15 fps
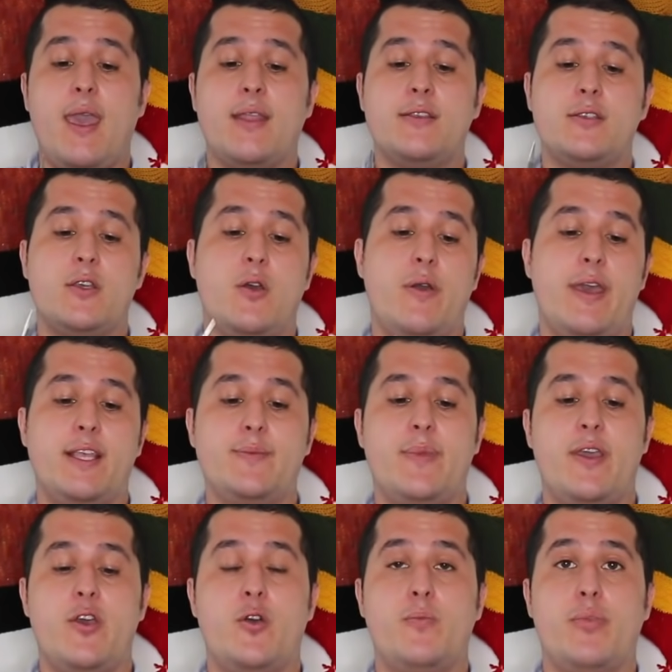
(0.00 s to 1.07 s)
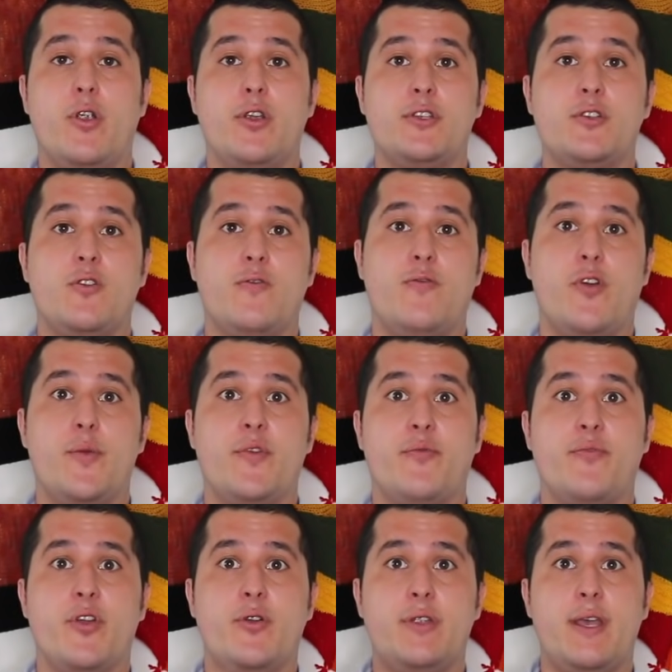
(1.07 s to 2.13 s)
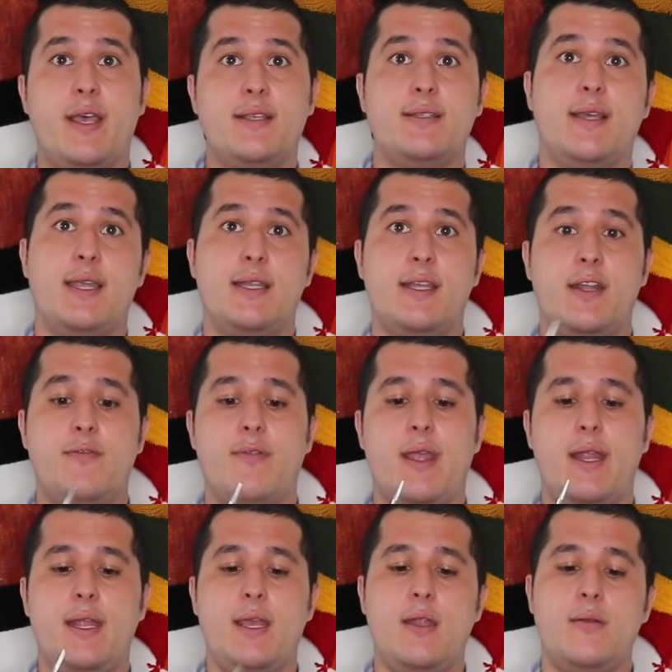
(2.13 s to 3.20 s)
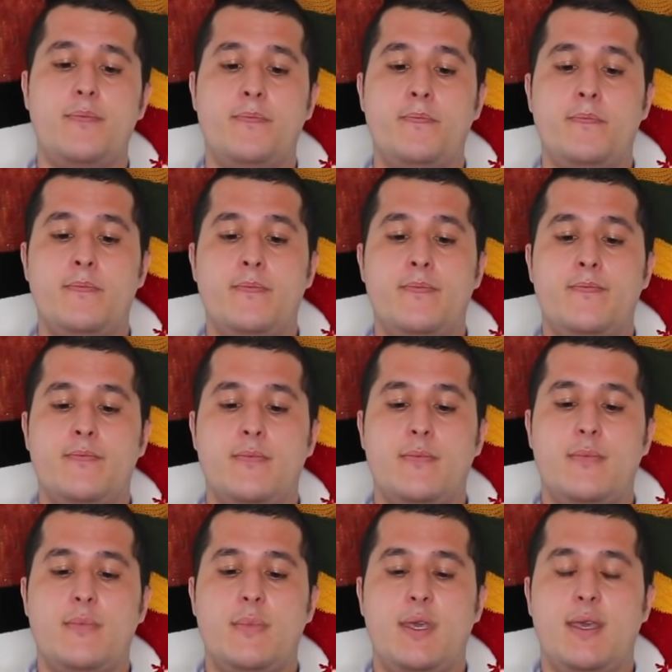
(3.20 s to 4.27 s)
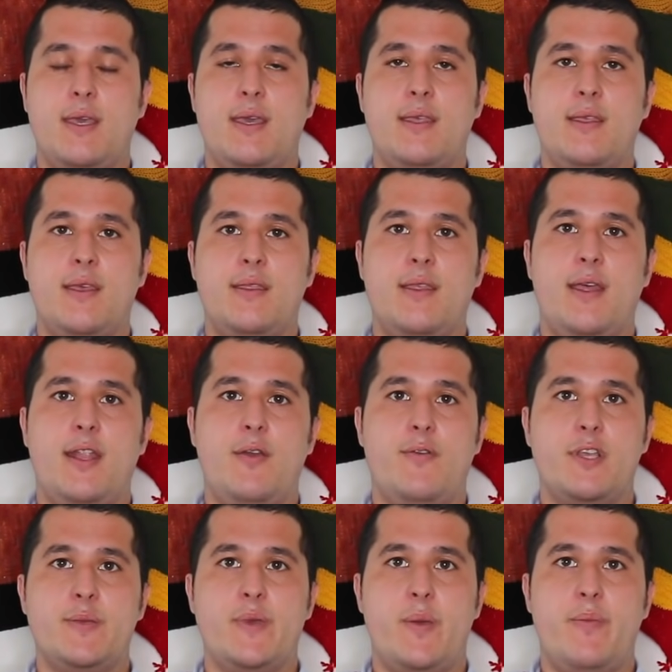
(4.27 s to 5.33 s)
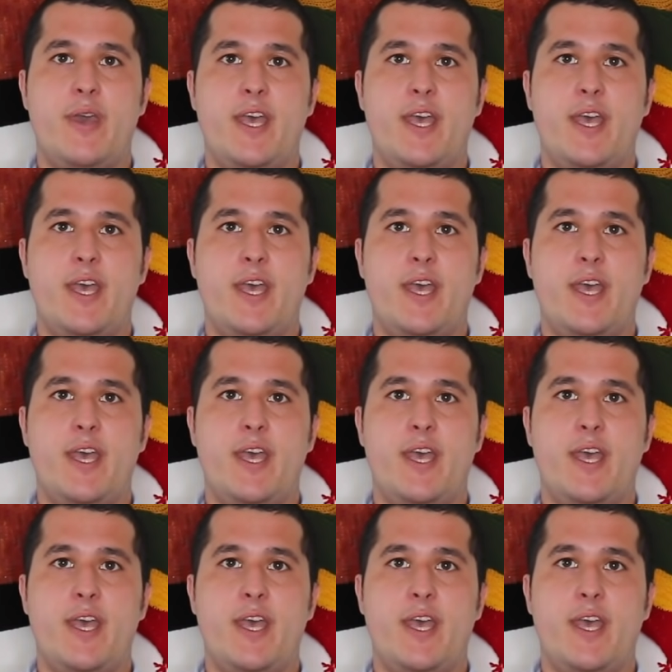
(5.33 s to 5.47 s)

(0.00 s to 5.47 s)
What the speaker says: And so as my own personal form of protest, I did write it. And then it was my